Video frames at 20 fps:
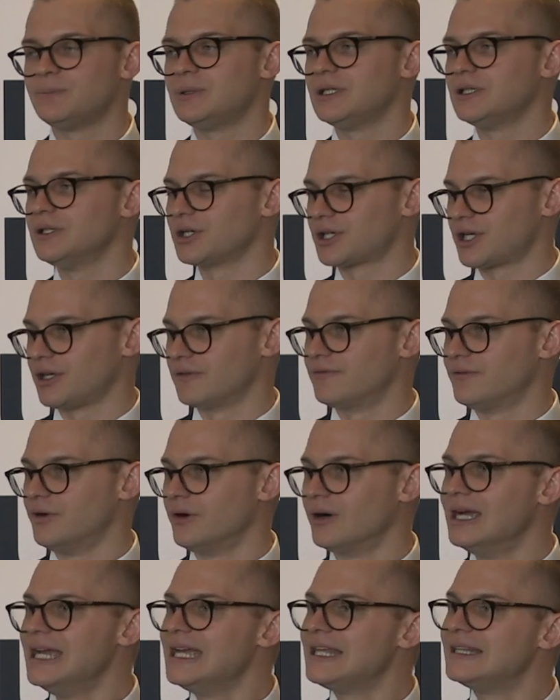to be looking for.
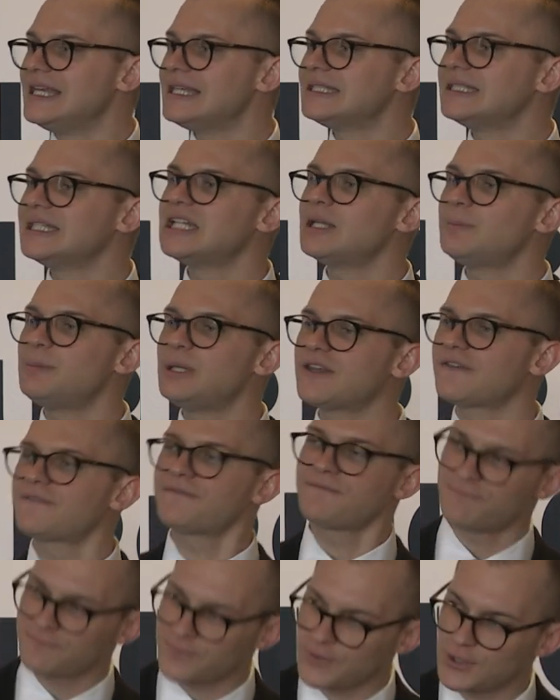Yeah. These need to be the
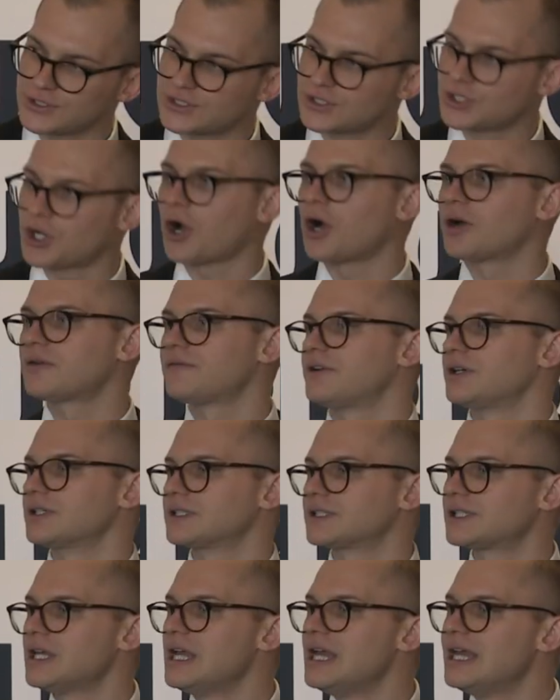first
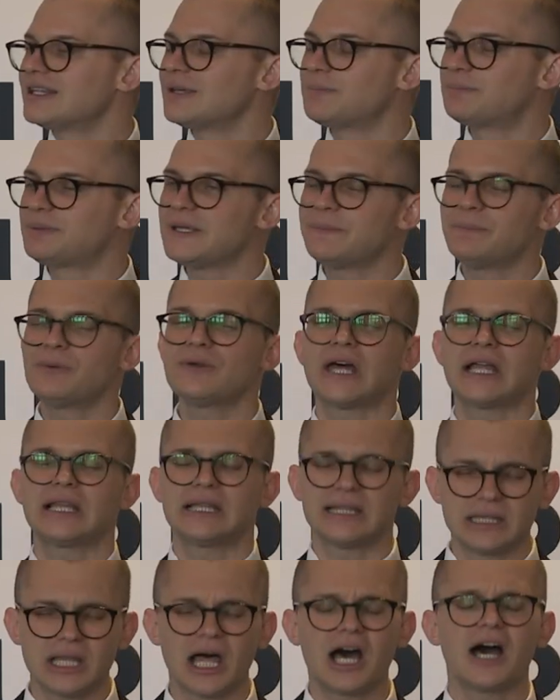converts, the people
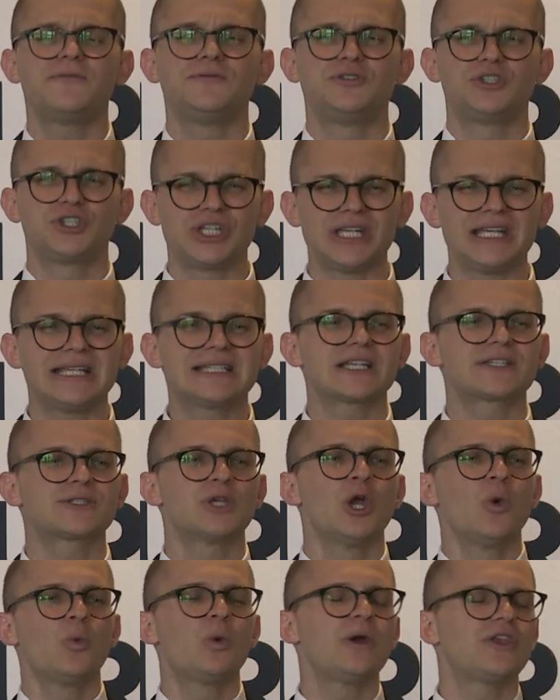that love Jesus
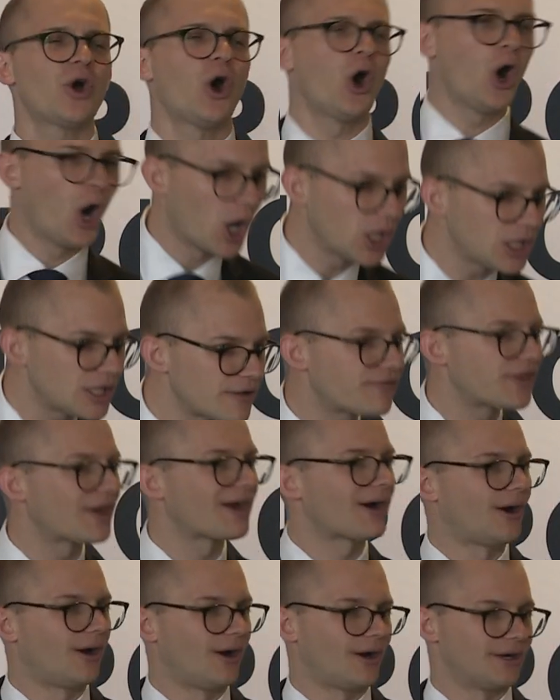with all of
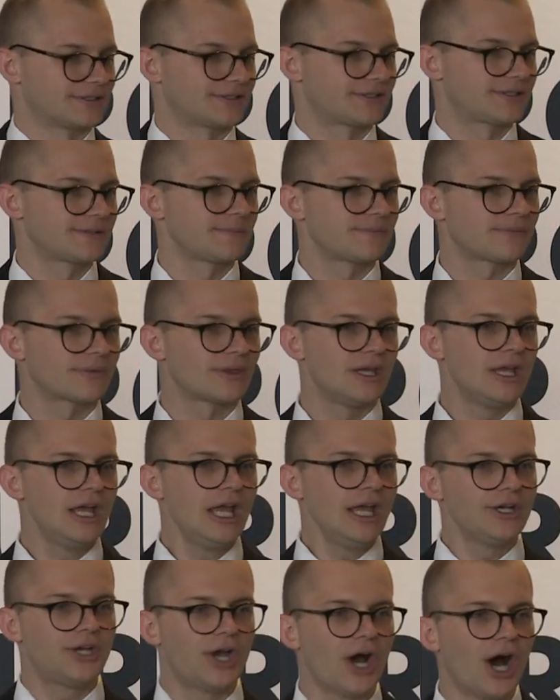their hearts.
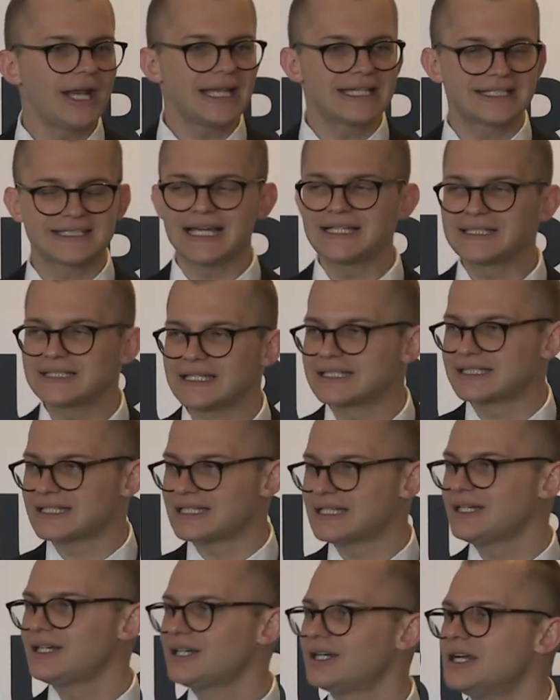God has sent us
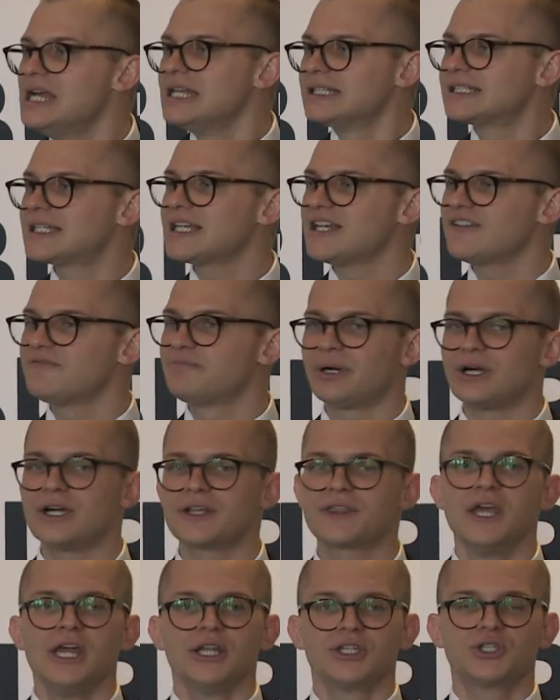here to give
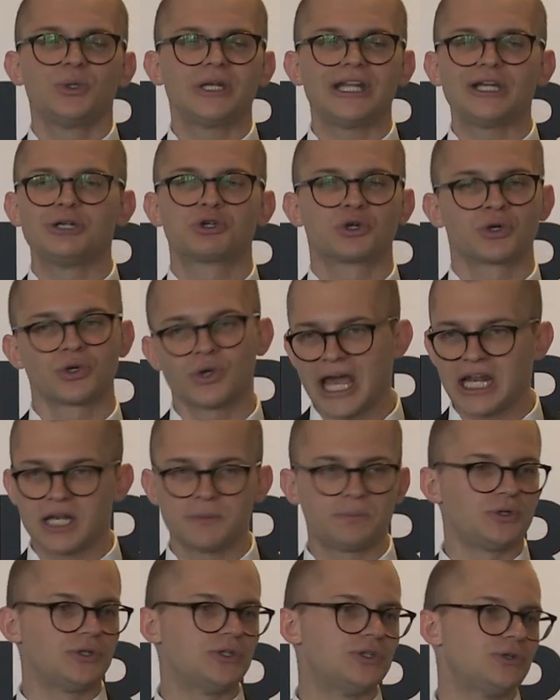birth to an
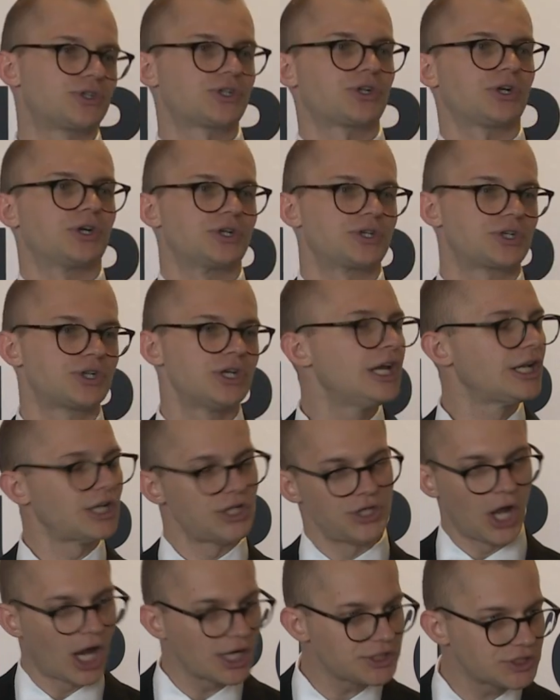incredible new church,
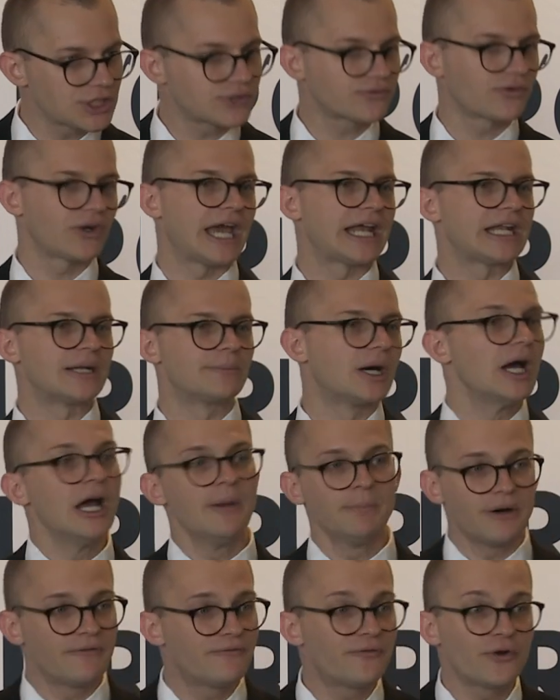not just for
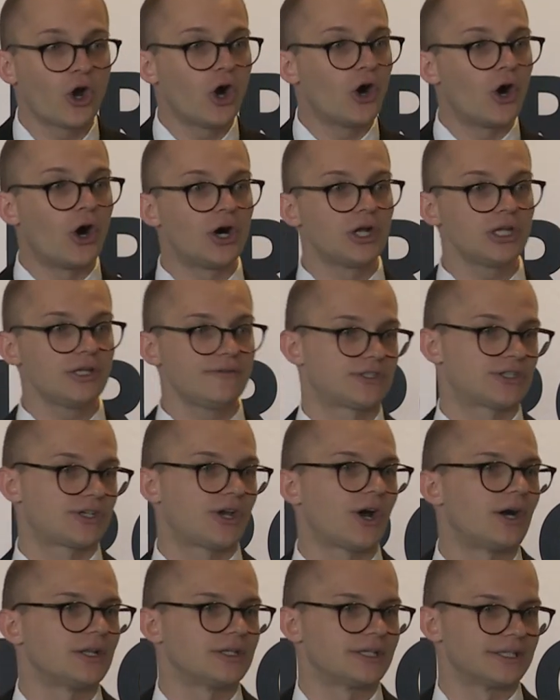Edinburgh, but for all of
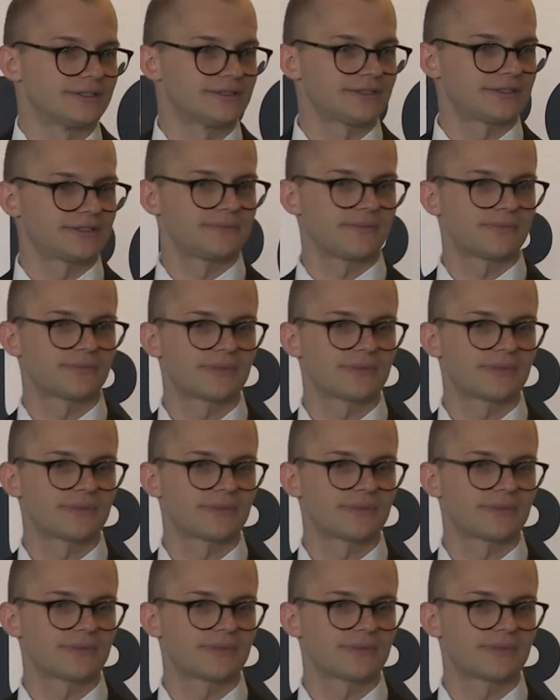Scotland.